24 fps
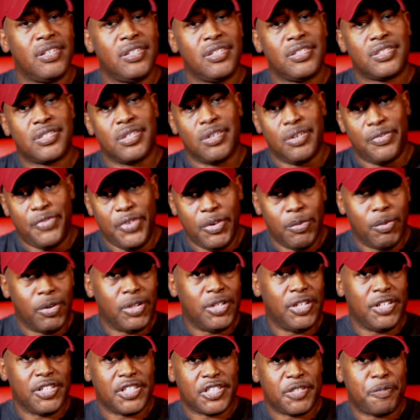So if you
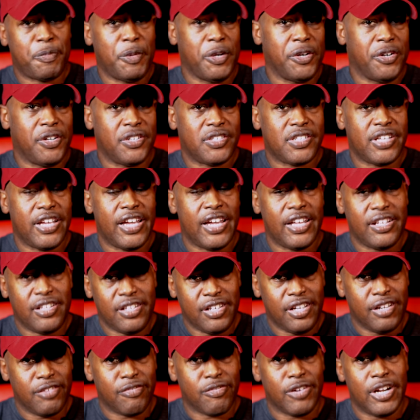want to experience that
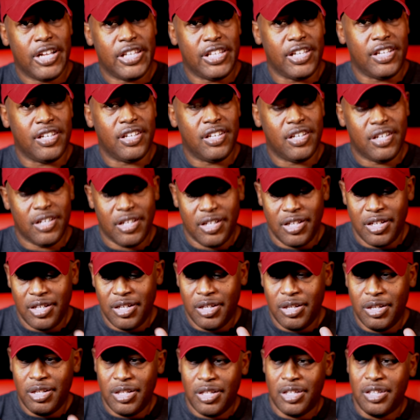and get ready,
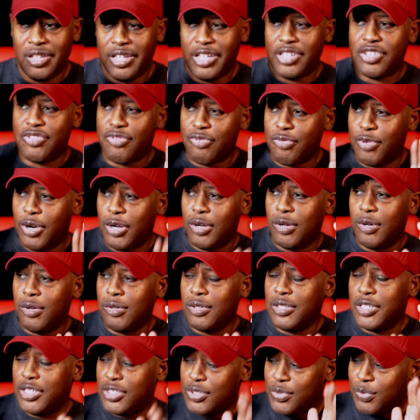let's
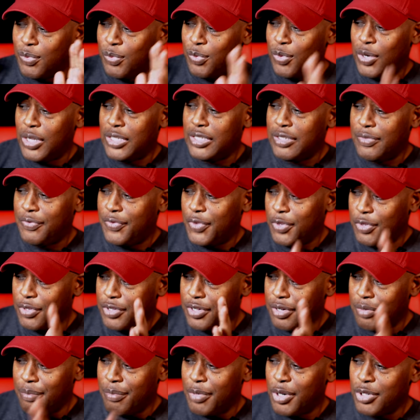roll this wonderful
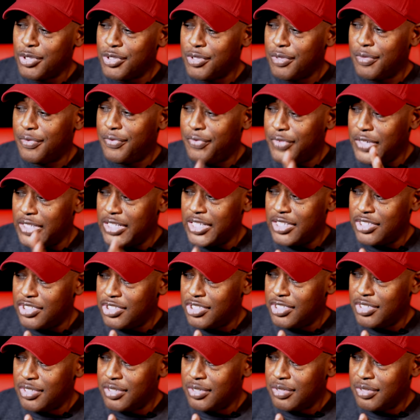commercial footage.